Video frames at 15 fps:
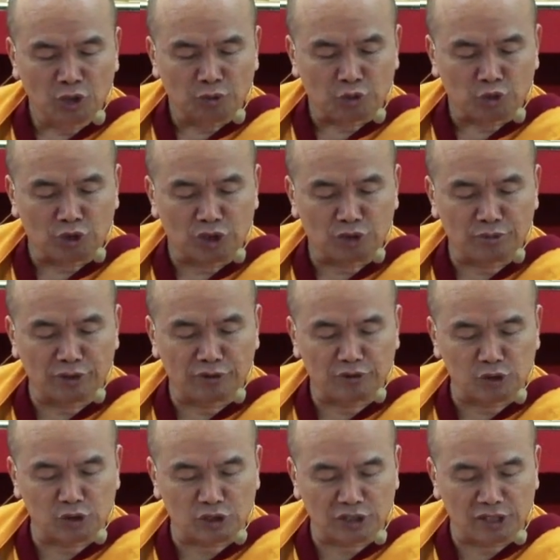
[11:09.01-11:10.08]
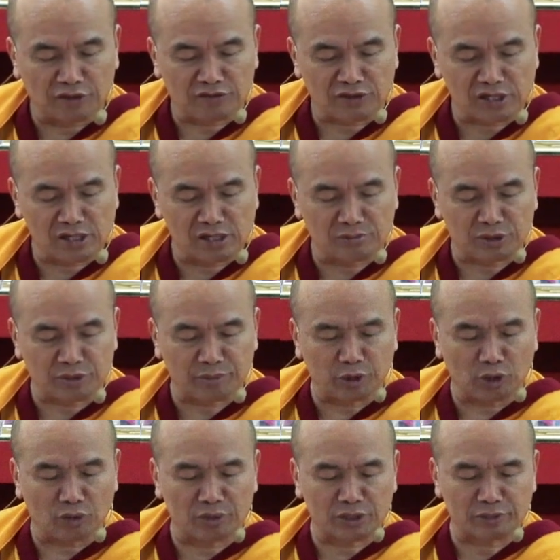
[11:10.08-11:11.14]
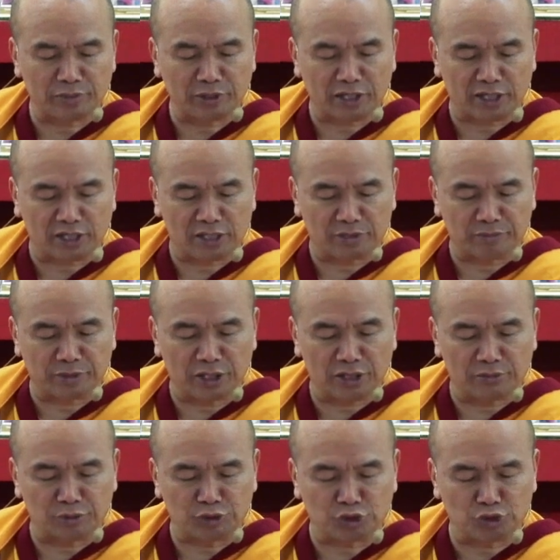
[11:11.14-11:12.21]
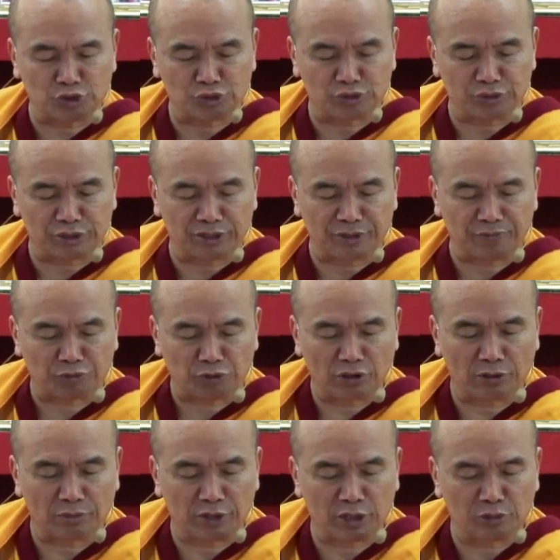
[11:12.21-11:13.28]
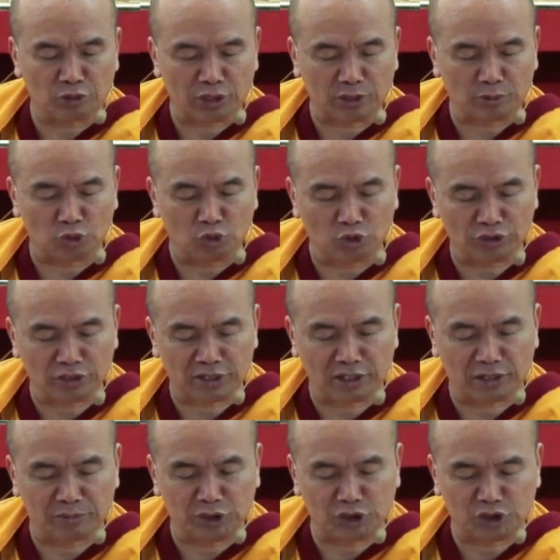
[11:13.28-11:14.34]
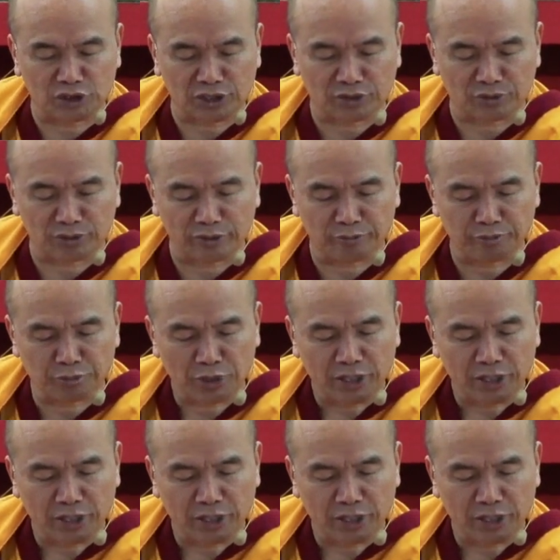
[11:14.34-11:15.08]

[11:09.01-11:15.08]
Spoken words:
Throughout my future lifetimes, may I always be guided by Ramajishri and be able to uphold the Dhamma in general